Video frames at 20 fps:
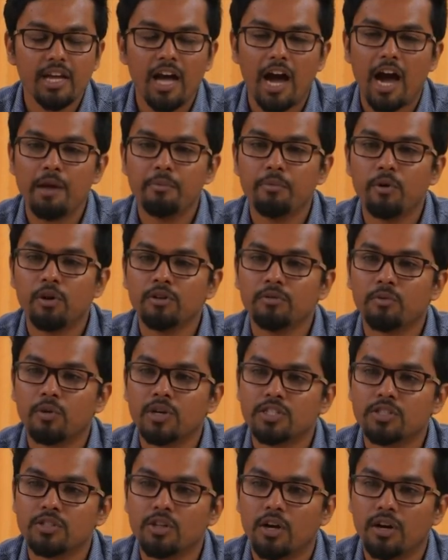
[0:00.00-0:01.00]
iPod
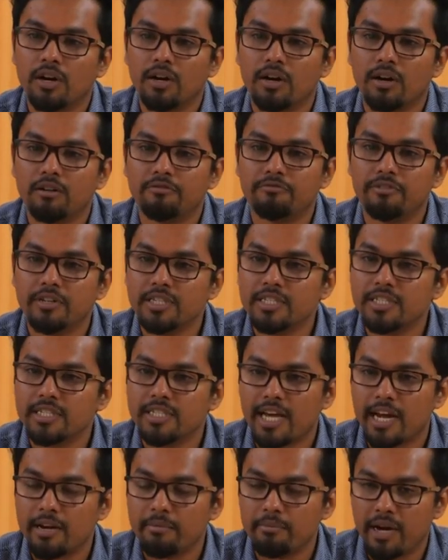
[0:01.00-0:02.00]
was uh, first
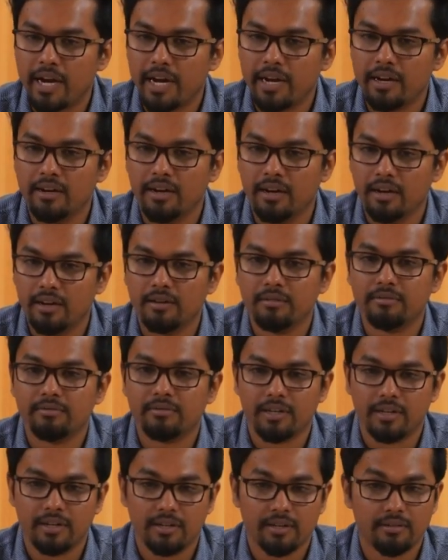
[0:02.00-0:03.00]
designed by uh,
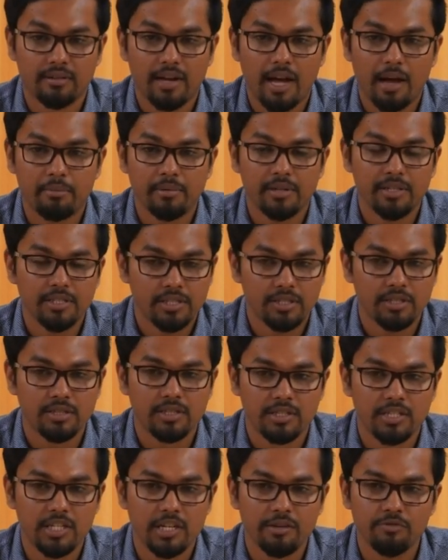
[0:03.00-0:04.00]
uh, Apple's
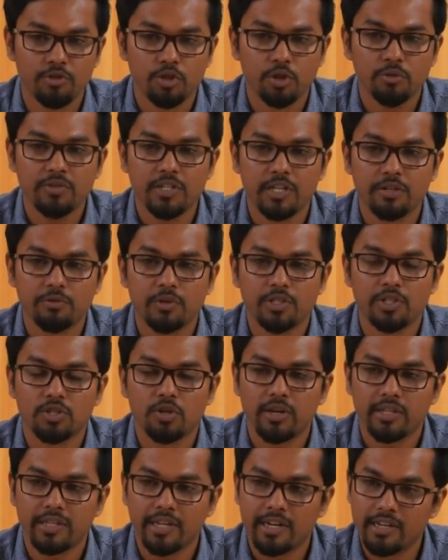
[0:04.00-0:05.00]
uh, Steve Jobs. It was
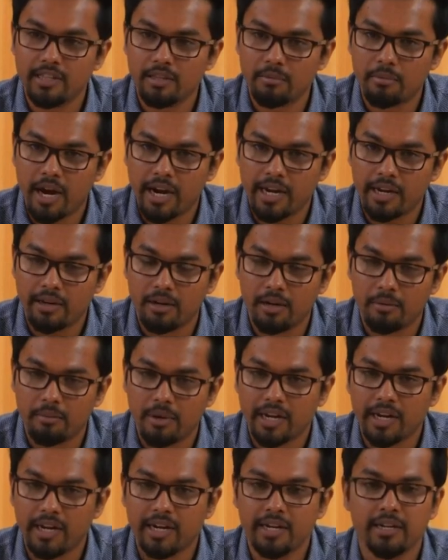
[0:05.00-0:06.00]
not there in the uh,
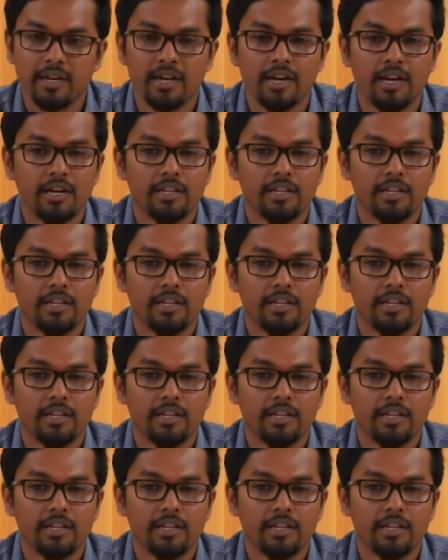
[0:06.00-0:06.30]
market.